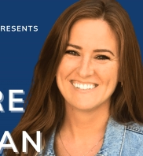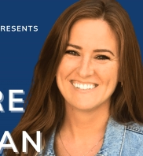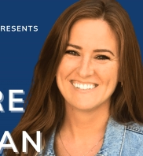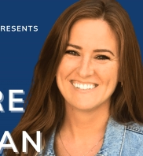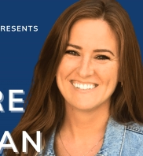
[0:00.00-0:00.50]

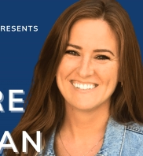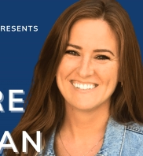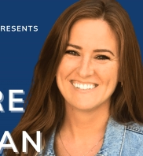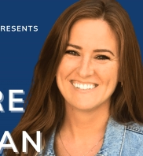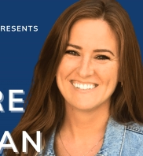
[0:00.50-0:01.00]

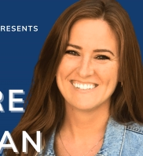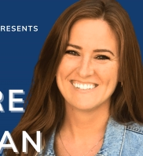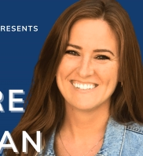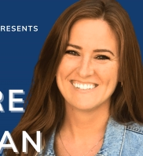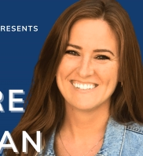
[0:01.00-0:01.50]

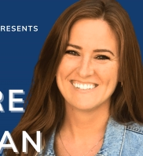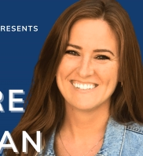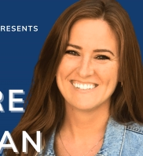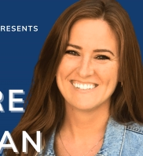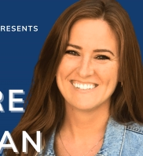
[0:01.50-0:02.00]

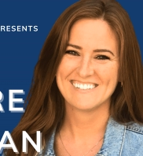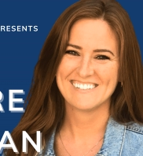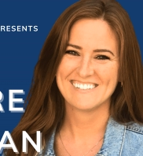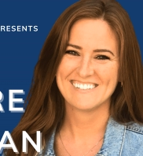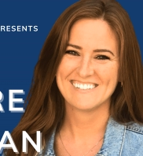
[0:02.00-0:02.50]

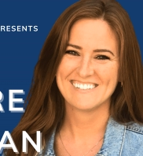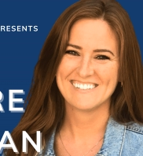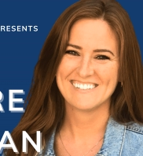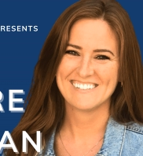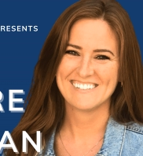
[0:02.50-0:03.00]

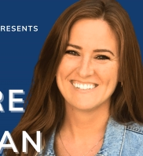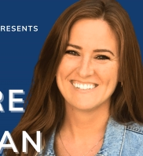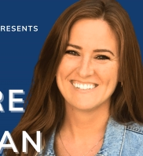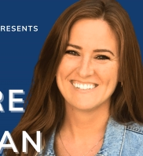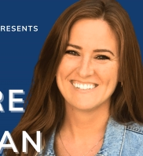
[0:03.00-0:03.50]

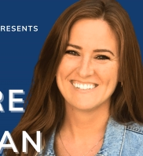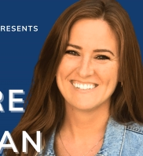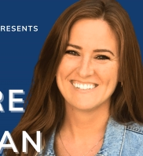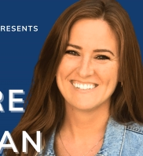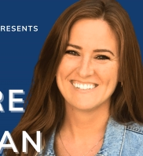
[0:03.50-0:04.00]

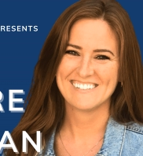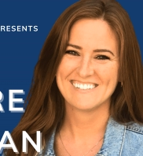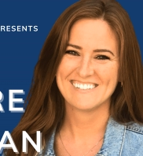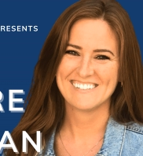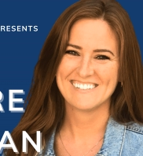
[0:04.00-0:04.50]

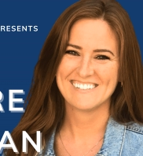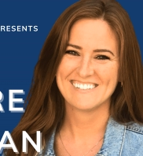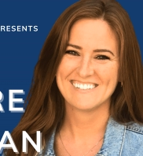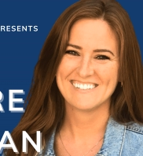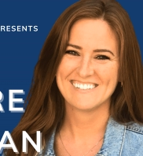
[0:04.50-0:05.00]

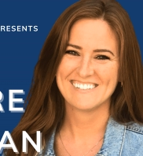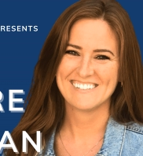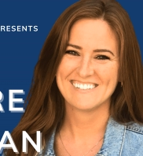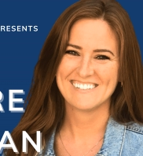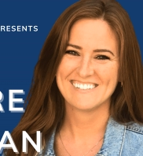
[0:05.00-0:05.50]

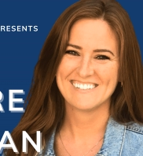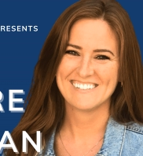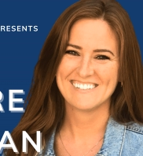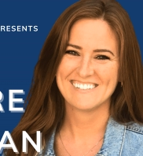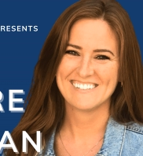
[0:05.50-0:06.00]

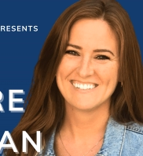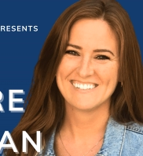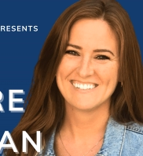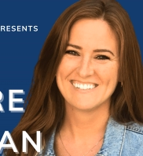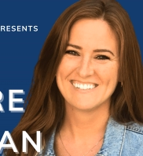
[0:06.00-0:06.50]

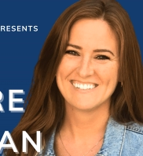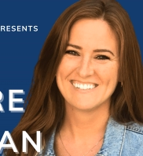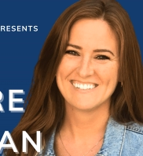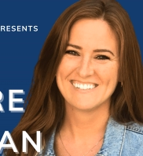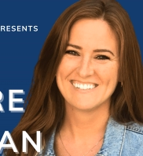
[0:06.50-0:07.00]

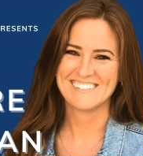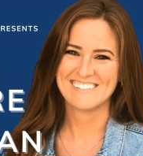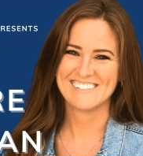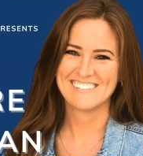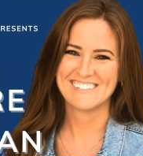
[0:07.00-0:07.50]

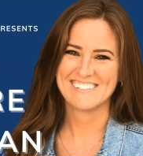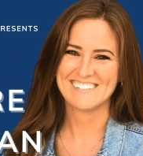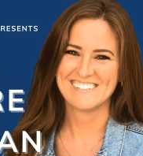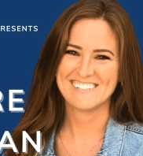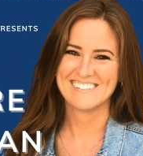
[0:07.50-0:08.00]
[no speech]